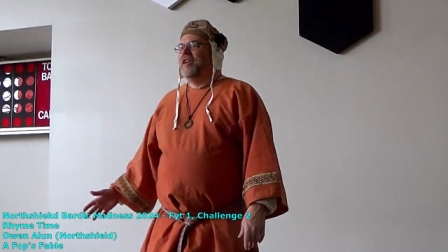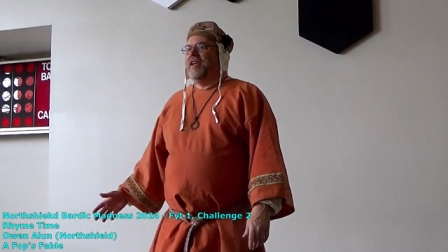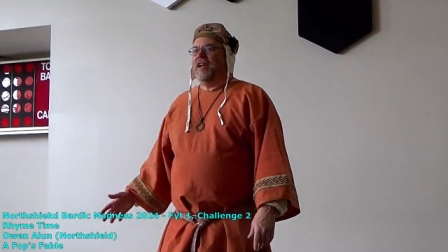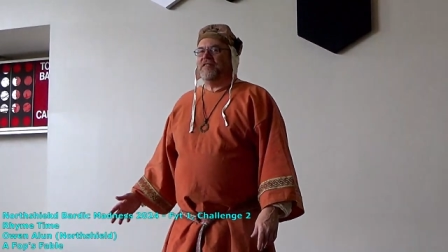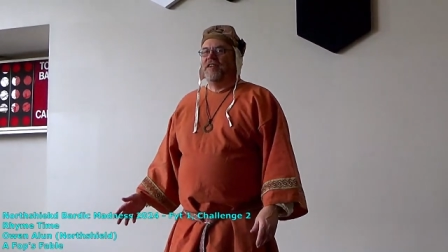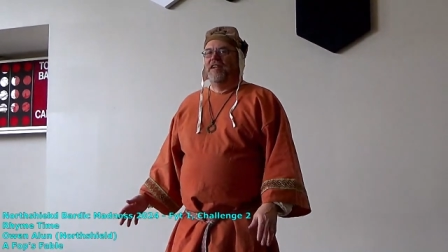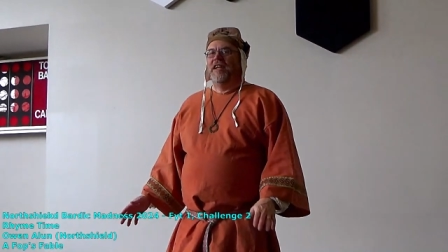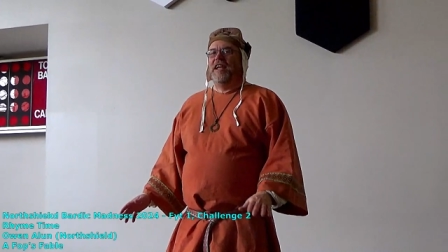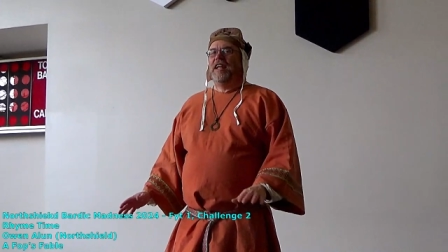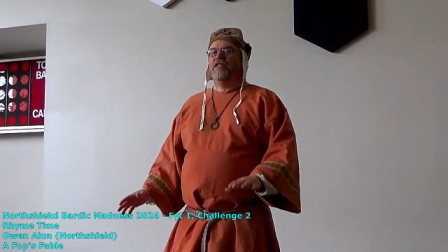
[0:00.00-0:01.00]
Yet
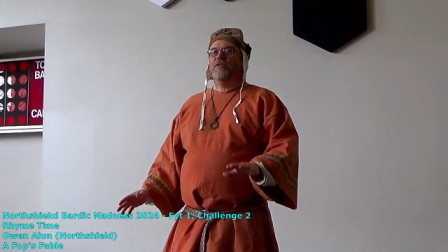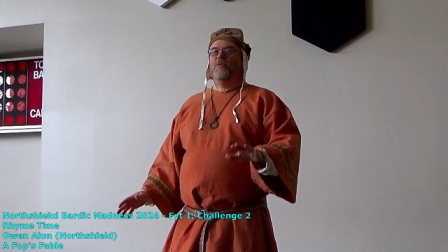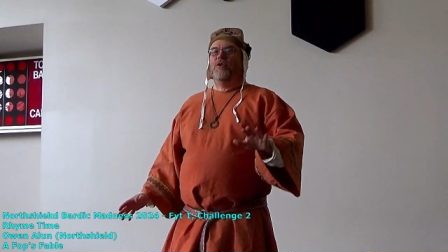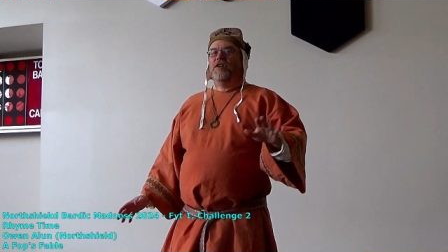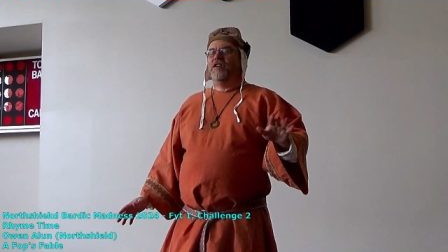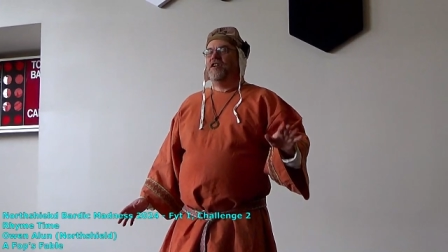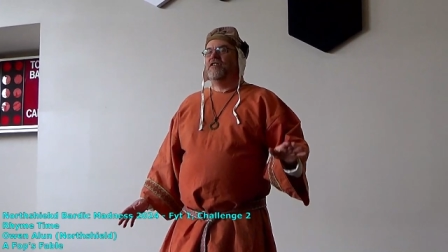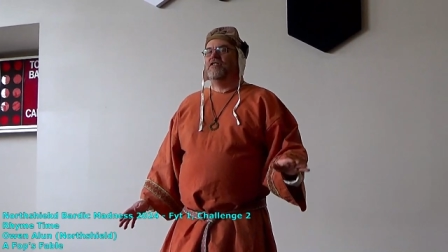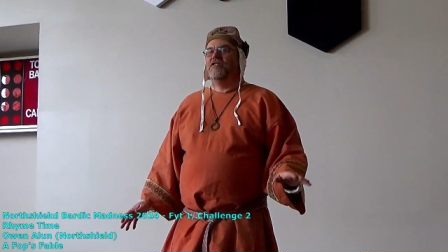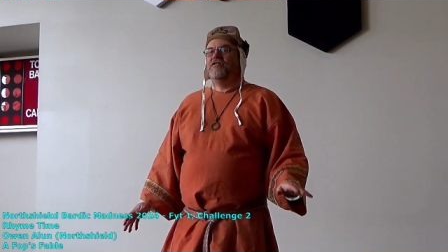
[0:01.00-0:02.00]
in the wood
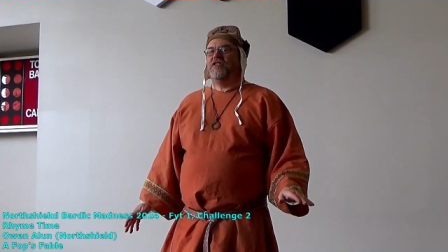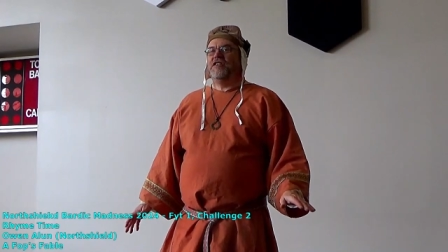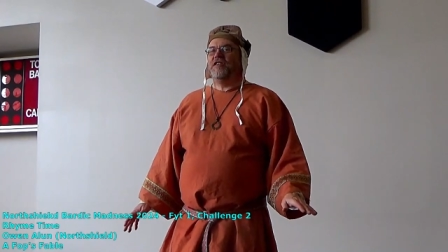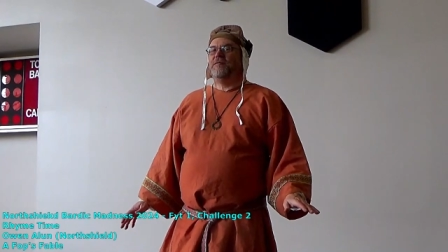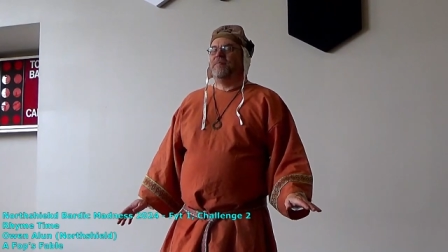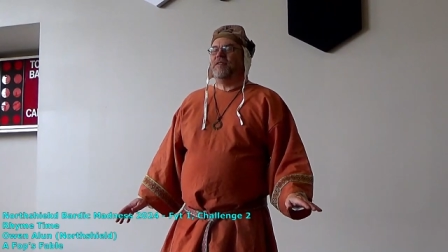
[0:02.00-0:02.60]
she did